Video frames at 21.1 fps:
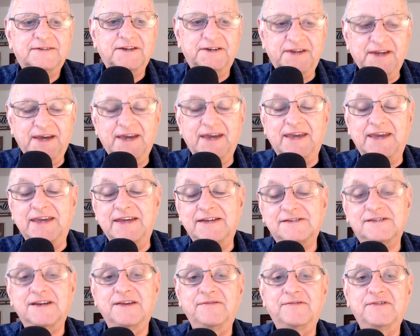Today,
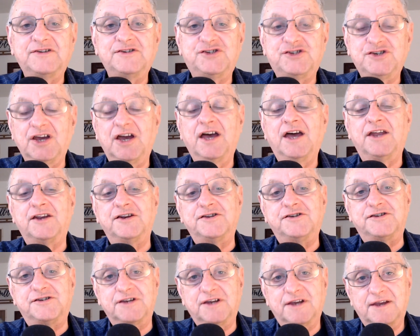he's even
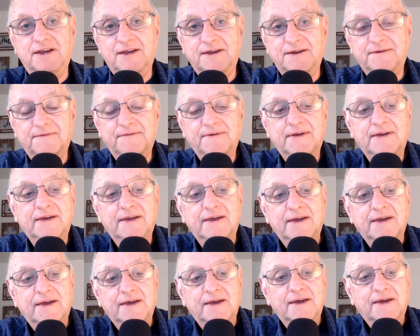judge.
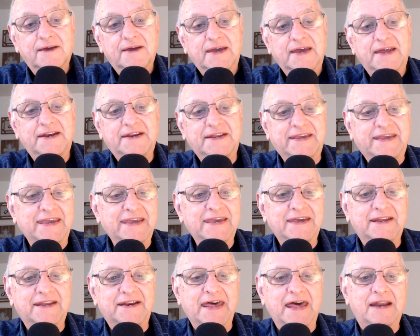And
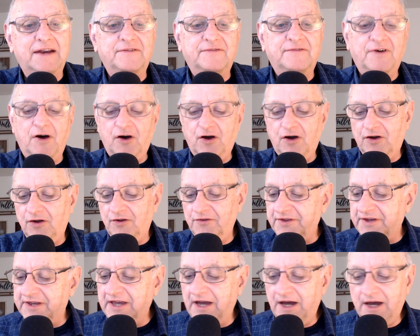again, out of all
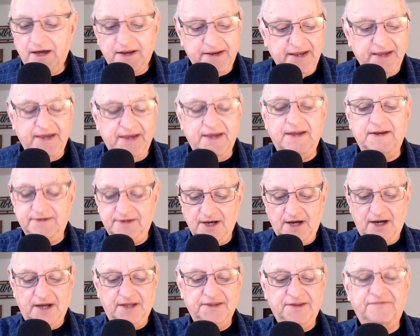the Godhead,
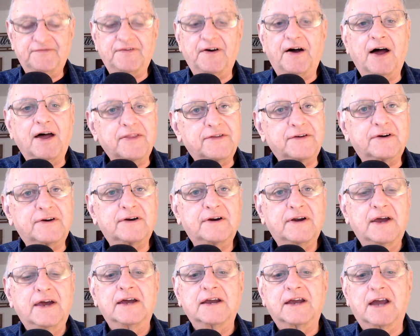God the Father,
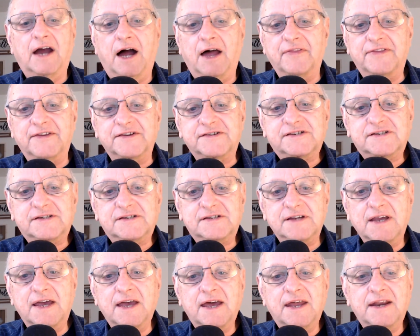God the
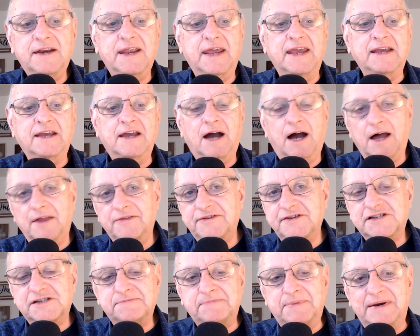Son, and God
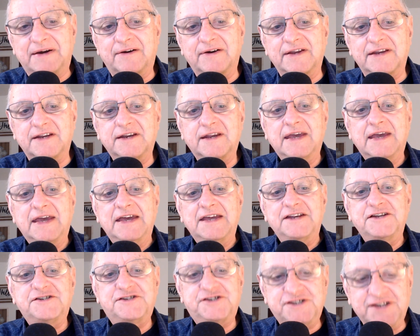the Spirit,
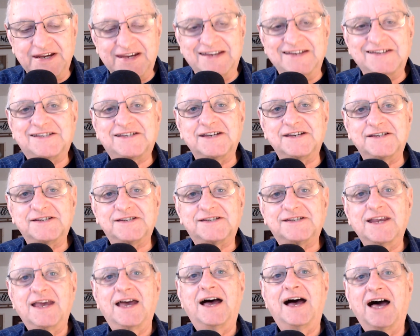
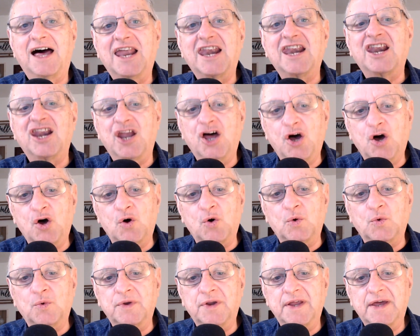Jesus
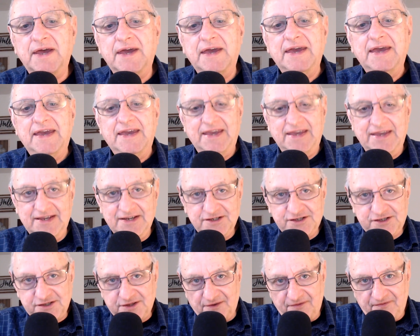alone
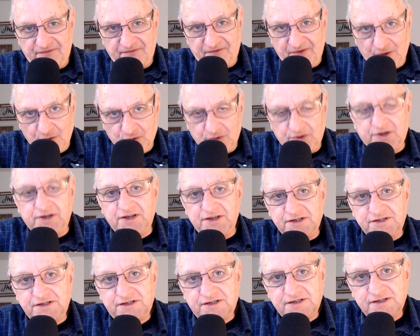is the
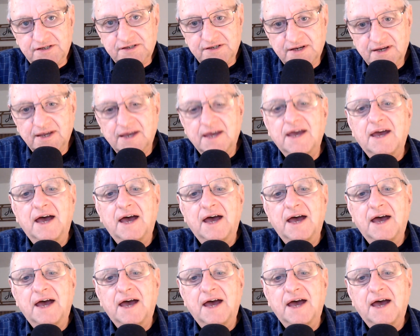focus